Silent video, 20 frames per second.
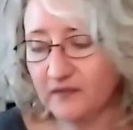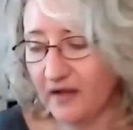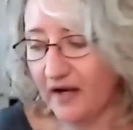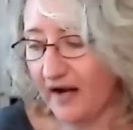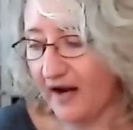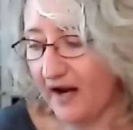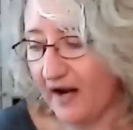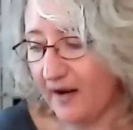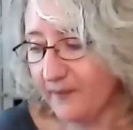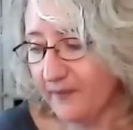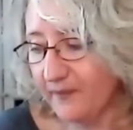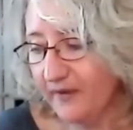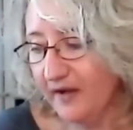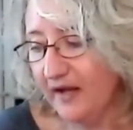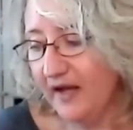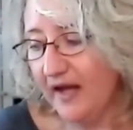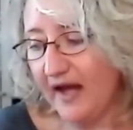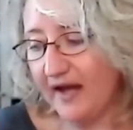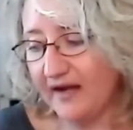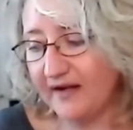And
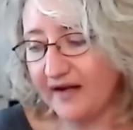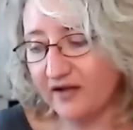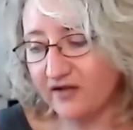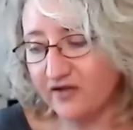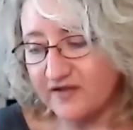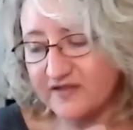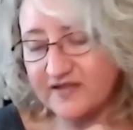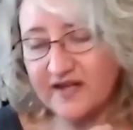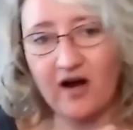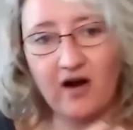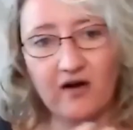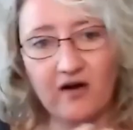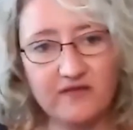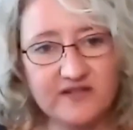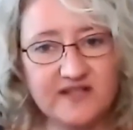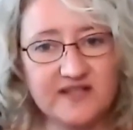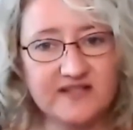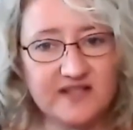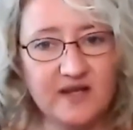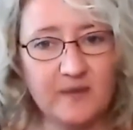like you said,
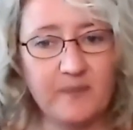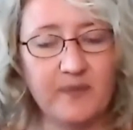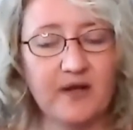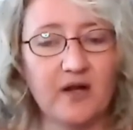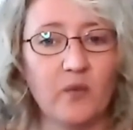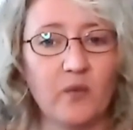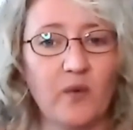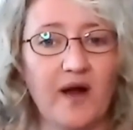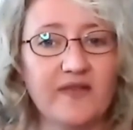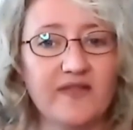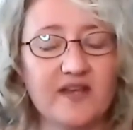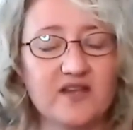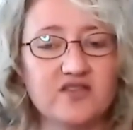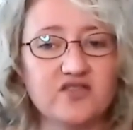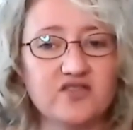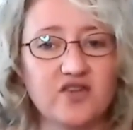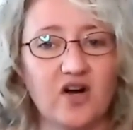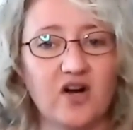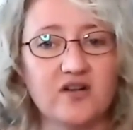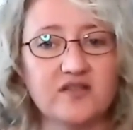obviously stepping away, they
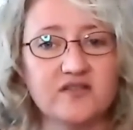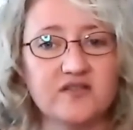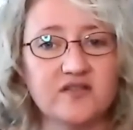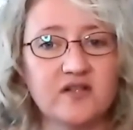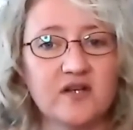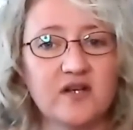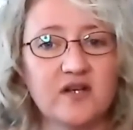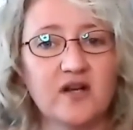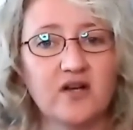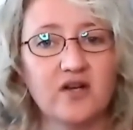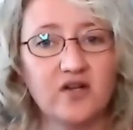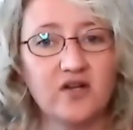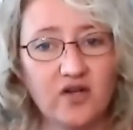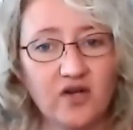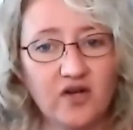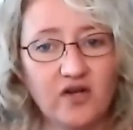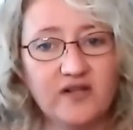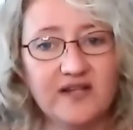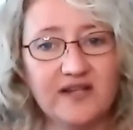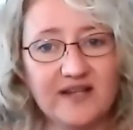start
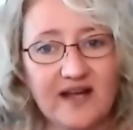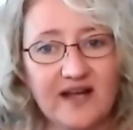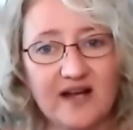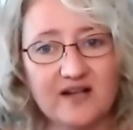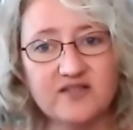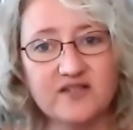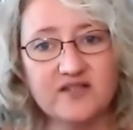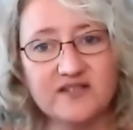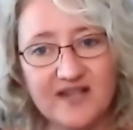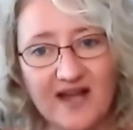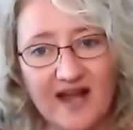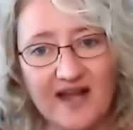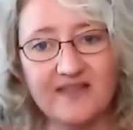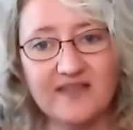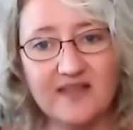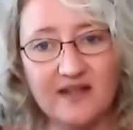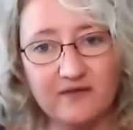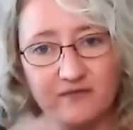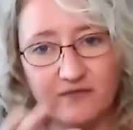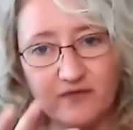learning how to
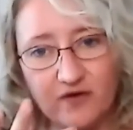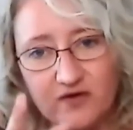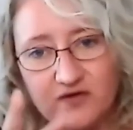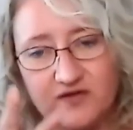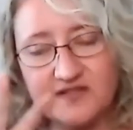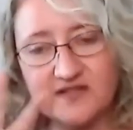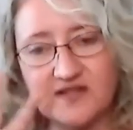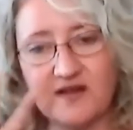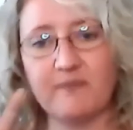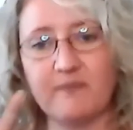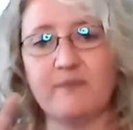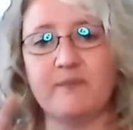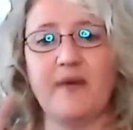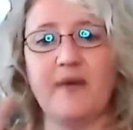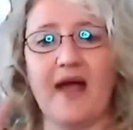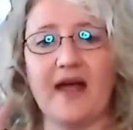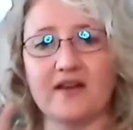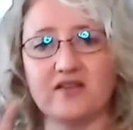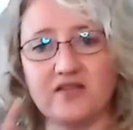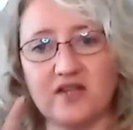take that first step
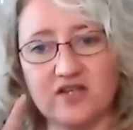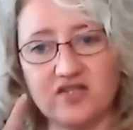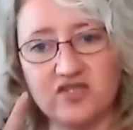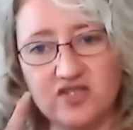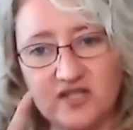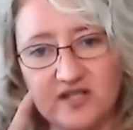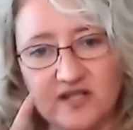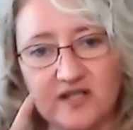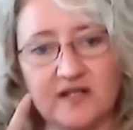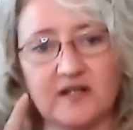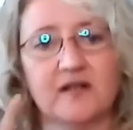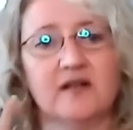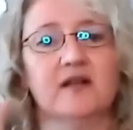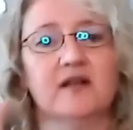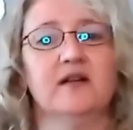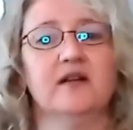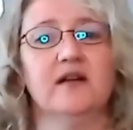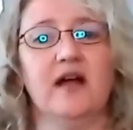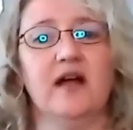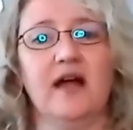back to actually
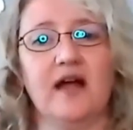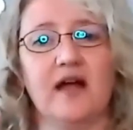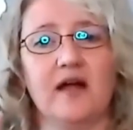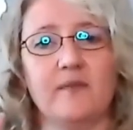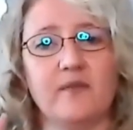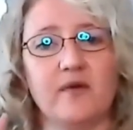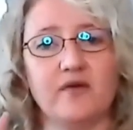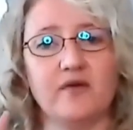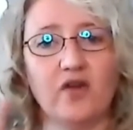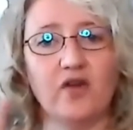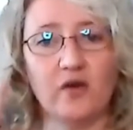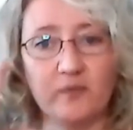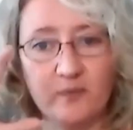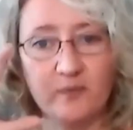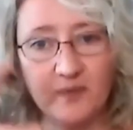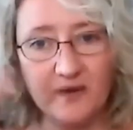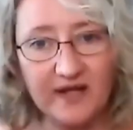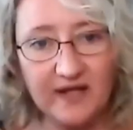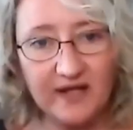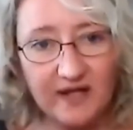not
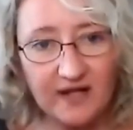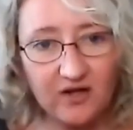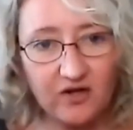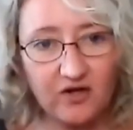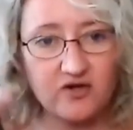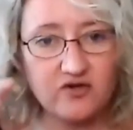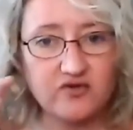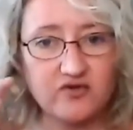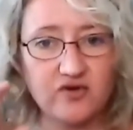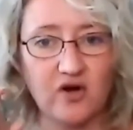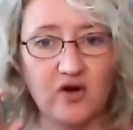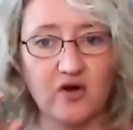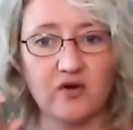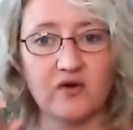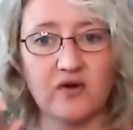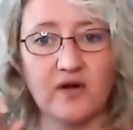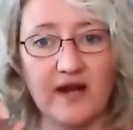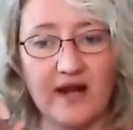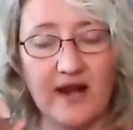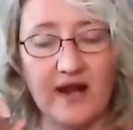be in
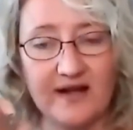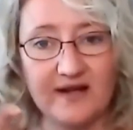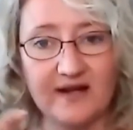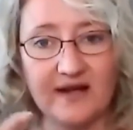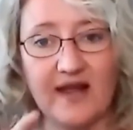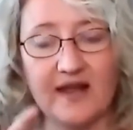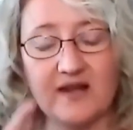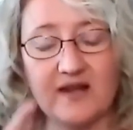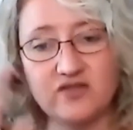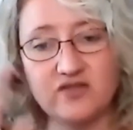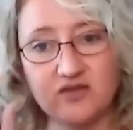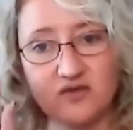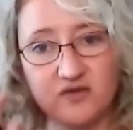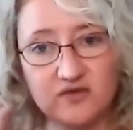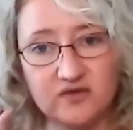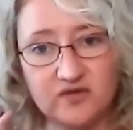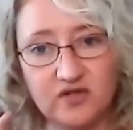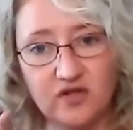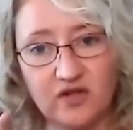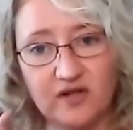control, and again
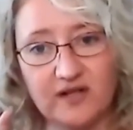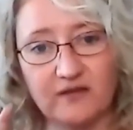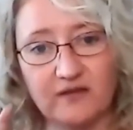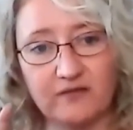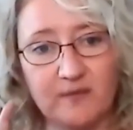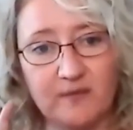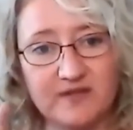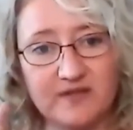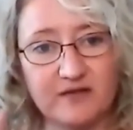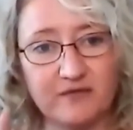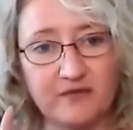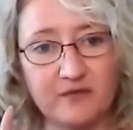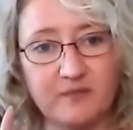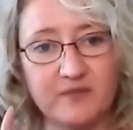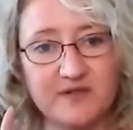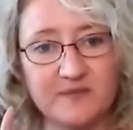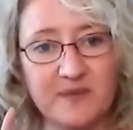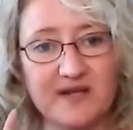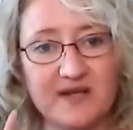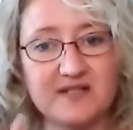to look at it from a different
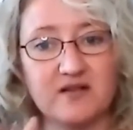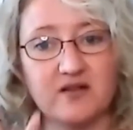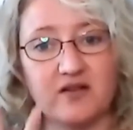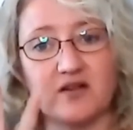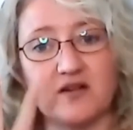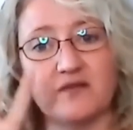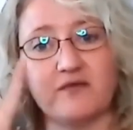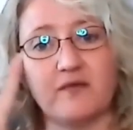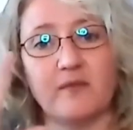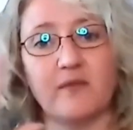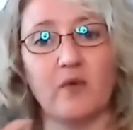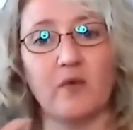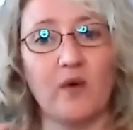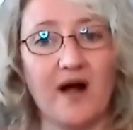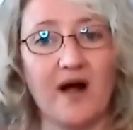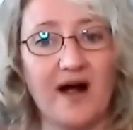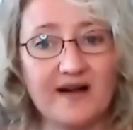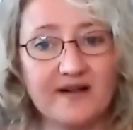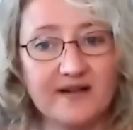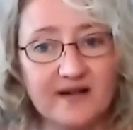perspective, look at it from a
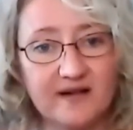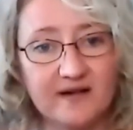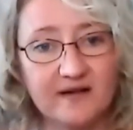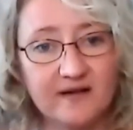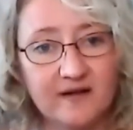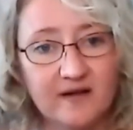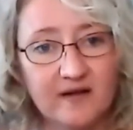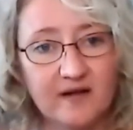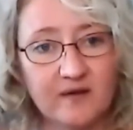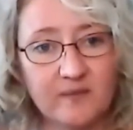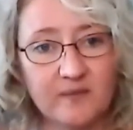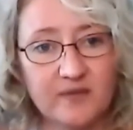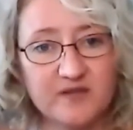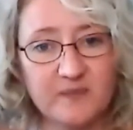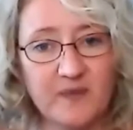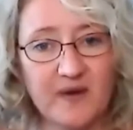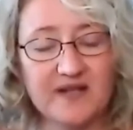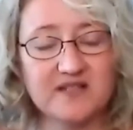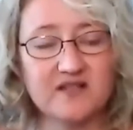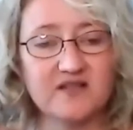wider
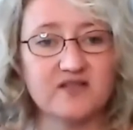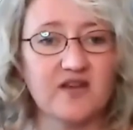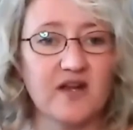perspective.